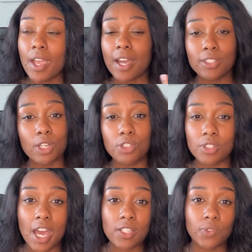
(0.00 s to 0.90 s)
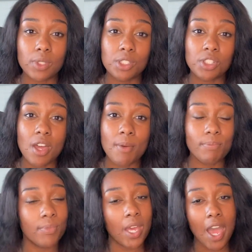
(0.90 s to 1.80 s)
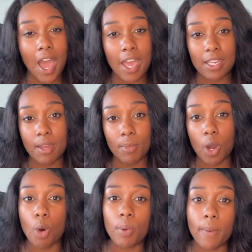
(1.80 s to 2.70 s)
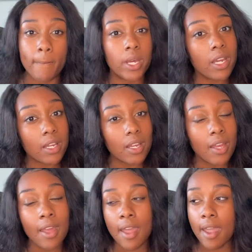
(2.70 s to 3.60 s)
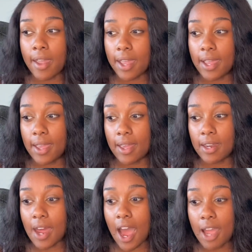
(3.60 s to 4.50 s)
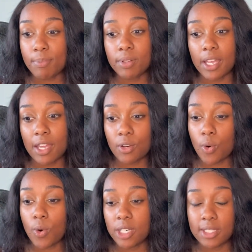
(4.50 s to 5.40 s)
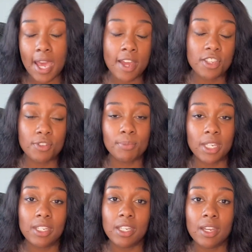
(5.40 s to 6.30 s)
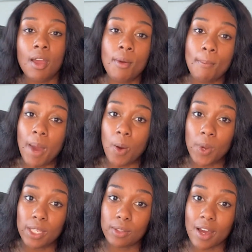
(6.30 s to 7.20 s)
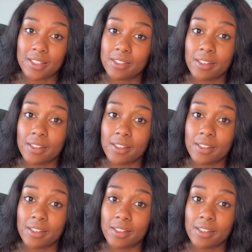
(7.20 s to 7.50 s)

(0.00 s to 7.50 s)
I told you guys from the jump, I am an open book, and I plan on documenting my weight loss